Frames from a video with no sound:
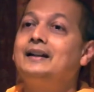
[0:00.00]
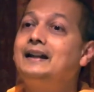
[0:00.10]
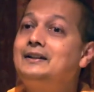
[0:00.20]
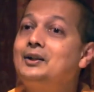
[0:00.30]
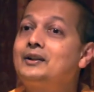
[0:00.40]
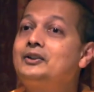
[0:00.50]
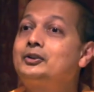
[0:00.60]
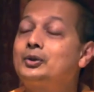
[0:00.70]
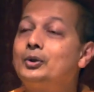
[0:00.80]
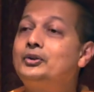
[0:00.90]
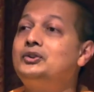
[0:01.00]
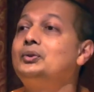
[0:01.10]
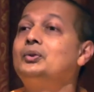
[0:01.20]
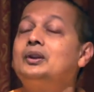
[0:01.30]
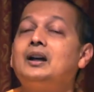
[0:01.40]
Ignorance shows
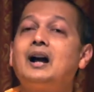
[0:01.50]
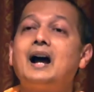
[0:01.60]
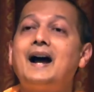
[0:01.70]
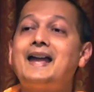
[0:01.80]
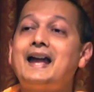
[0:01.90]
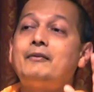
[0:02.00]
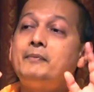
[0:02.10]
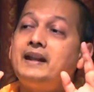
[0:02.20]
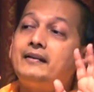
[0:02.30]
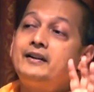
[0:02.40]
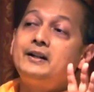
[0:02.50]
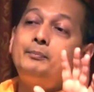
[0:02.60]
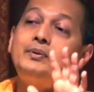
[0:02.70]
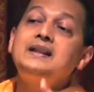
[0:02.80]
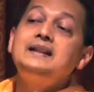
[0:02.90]
you, I am never
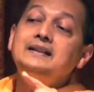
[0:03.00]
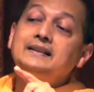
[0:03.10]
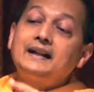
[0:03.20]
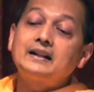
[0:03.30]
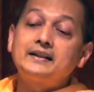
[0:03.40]
been that